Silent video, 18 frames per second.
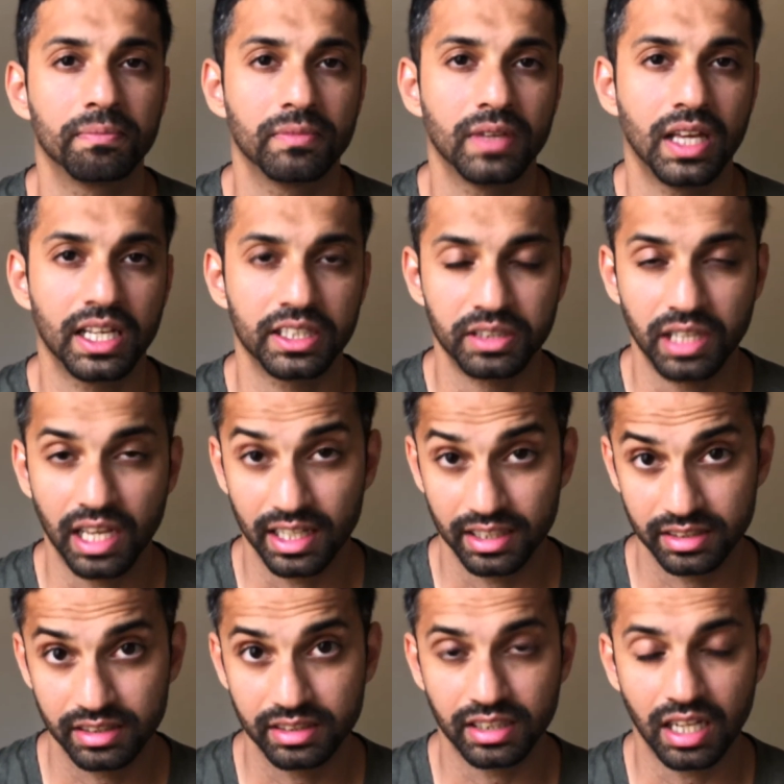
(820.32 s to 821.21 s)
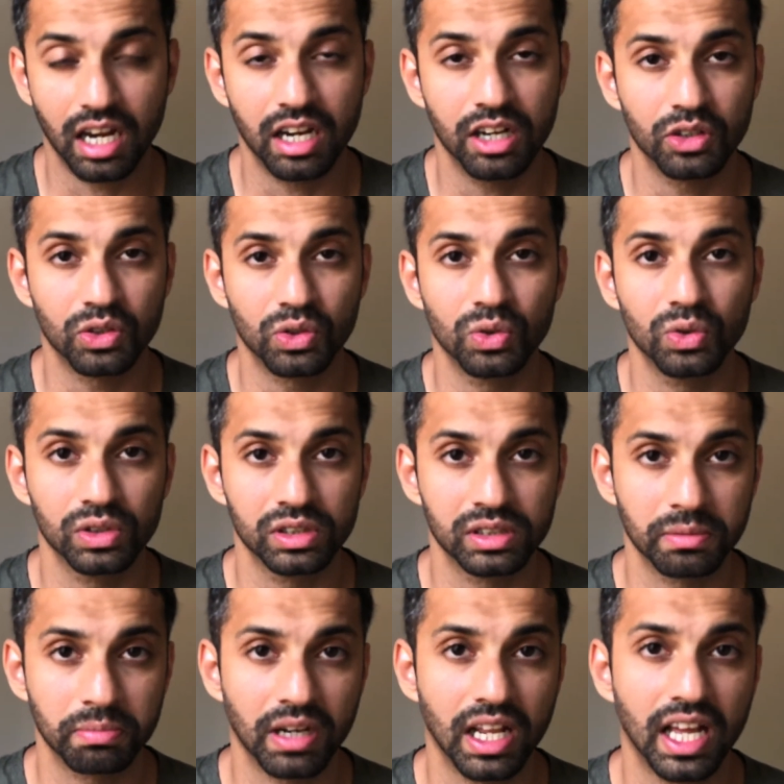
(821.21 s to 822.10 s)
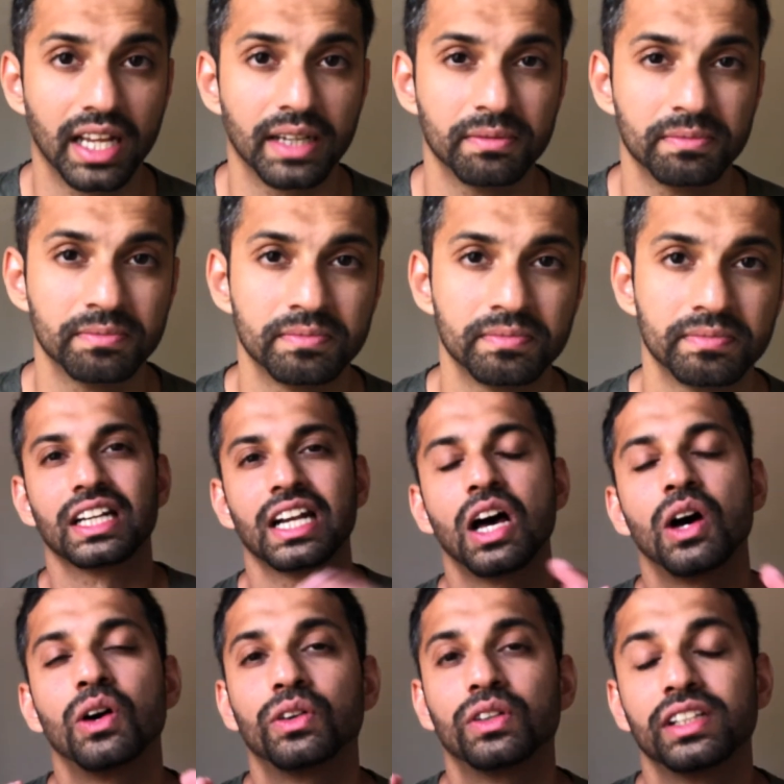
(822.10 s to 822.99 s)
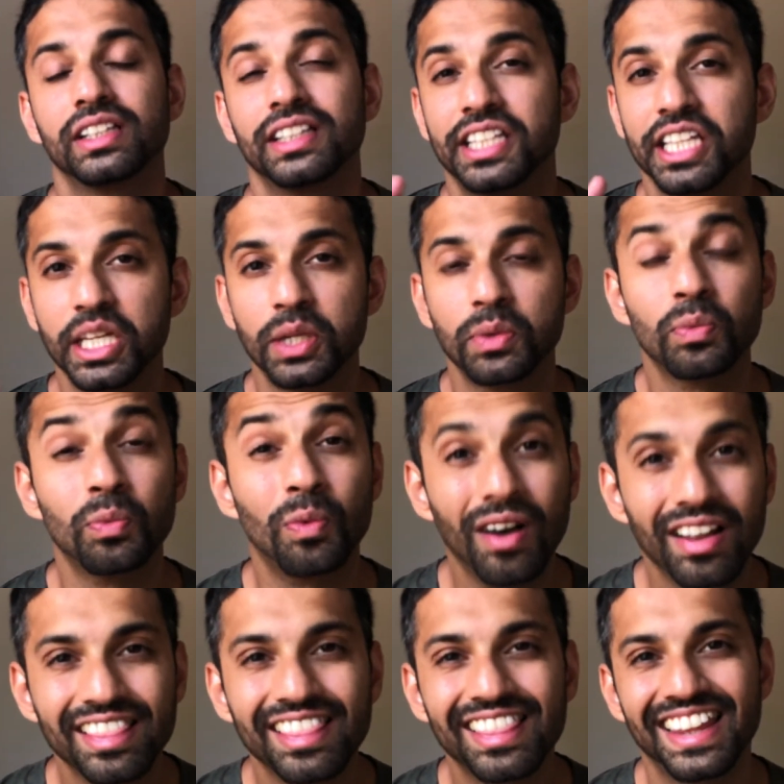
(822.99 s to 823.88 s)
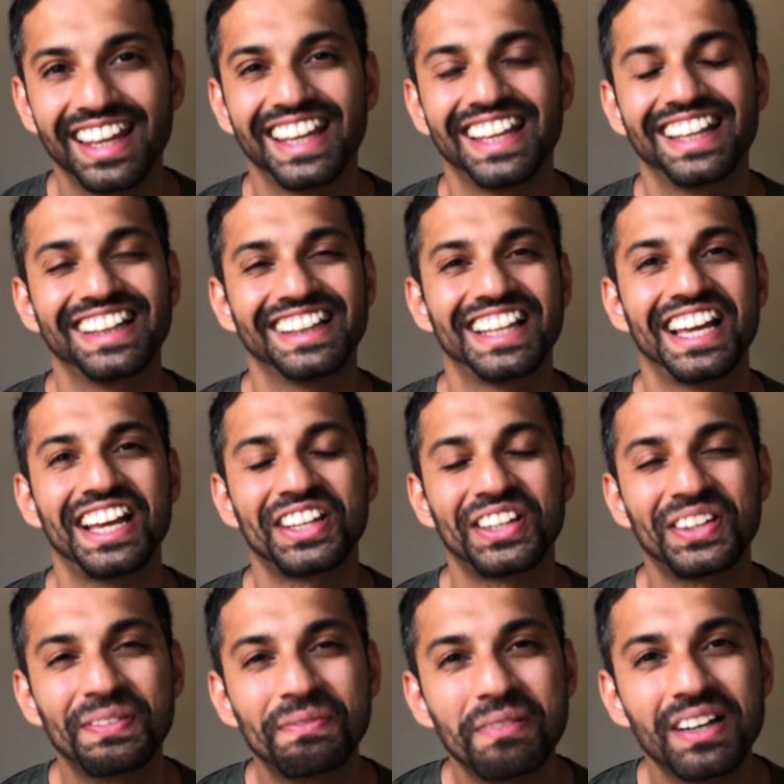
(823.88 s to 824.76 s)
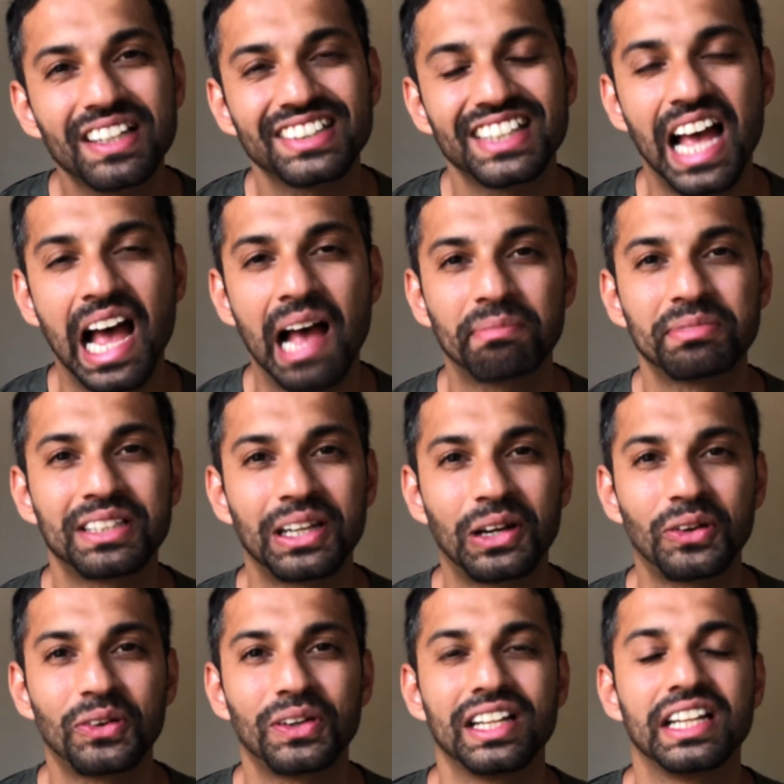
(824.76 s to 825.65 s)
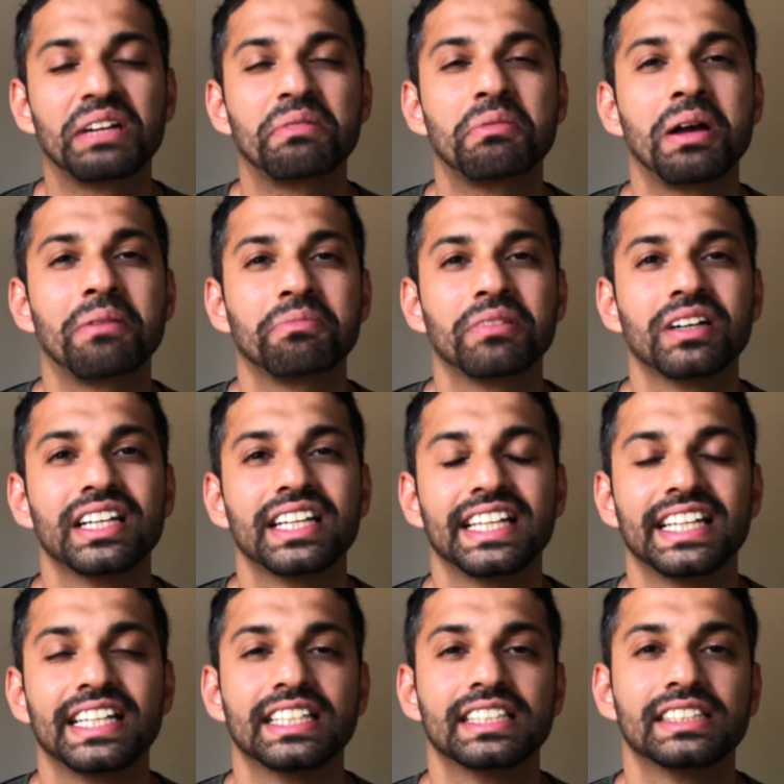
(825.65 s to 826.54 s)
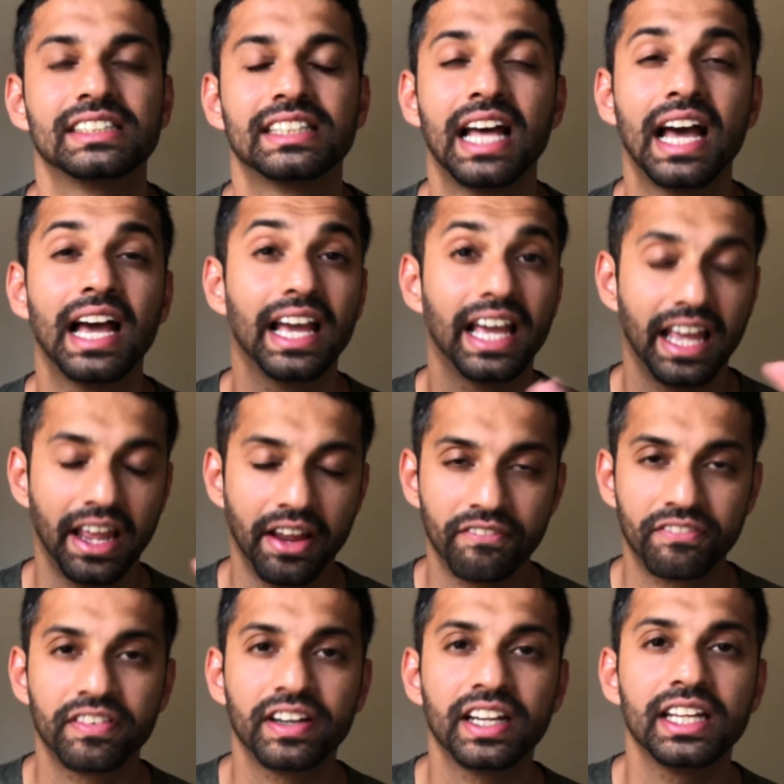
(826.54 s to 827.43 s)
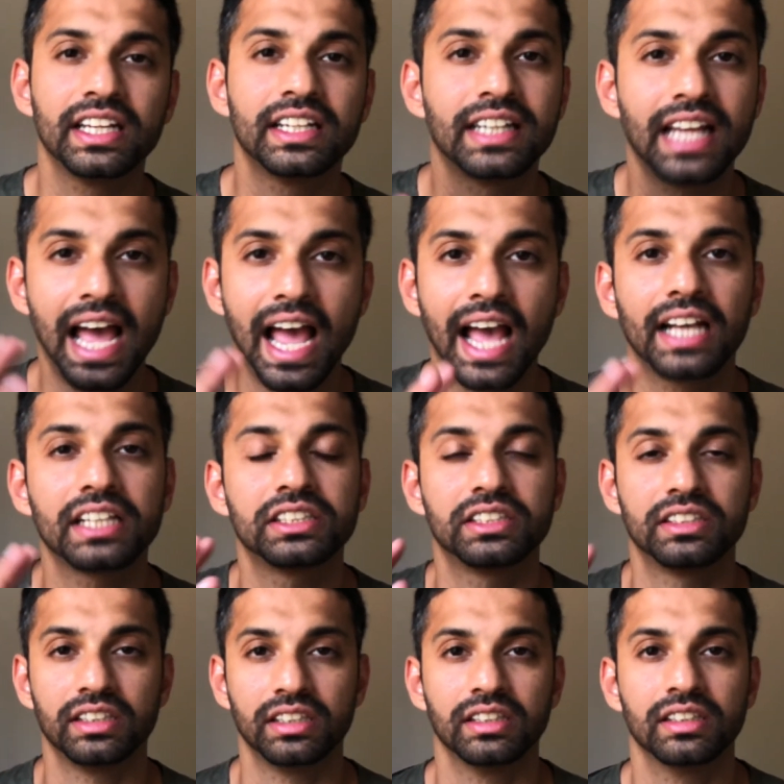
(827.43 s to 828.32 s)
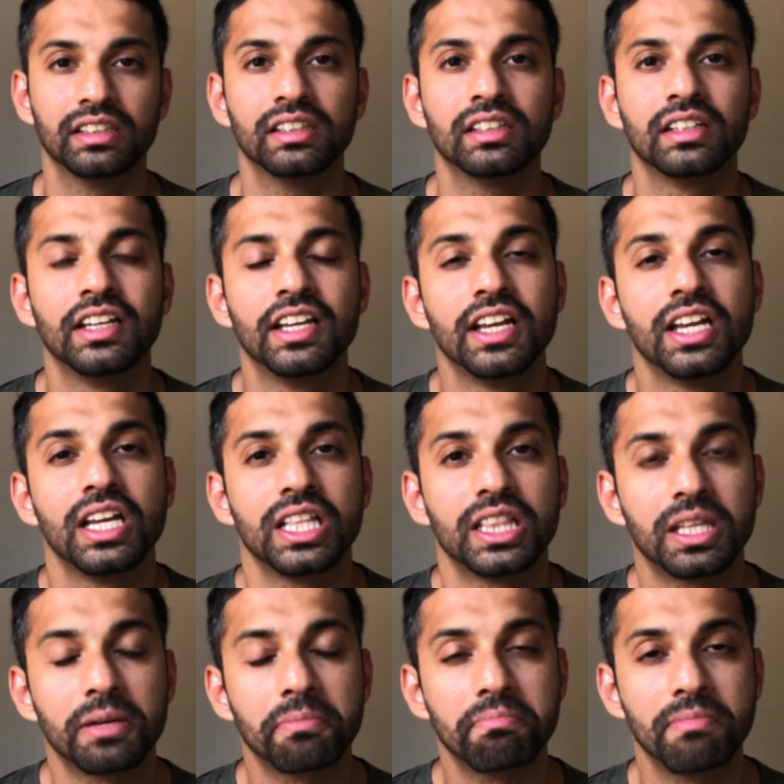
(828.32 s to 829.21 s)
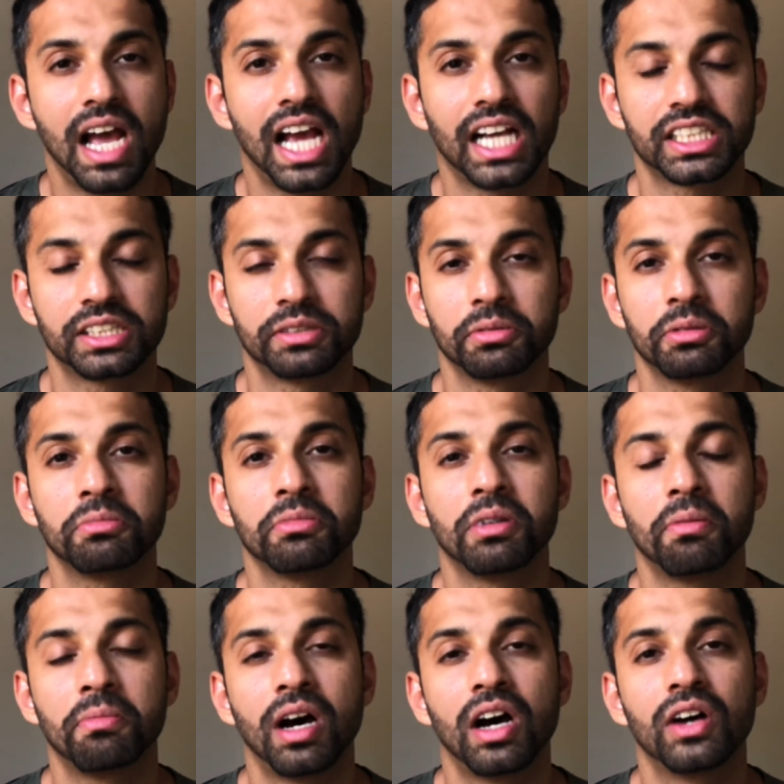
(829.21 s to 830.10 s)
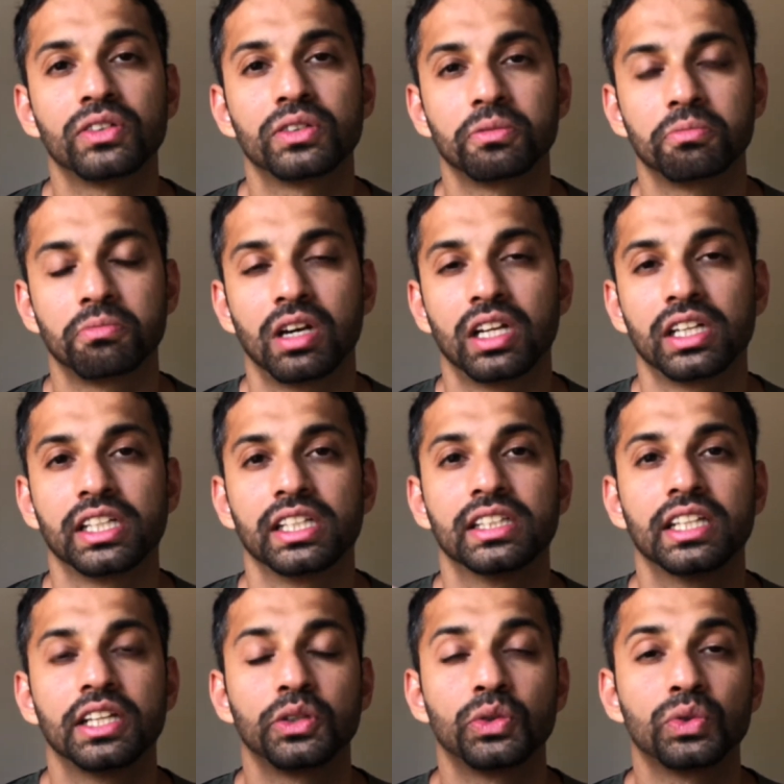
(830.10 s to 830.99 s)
as current rules apply. Now, the one thing that you must absolutely remember is that every tax year, the maximum amount of money that you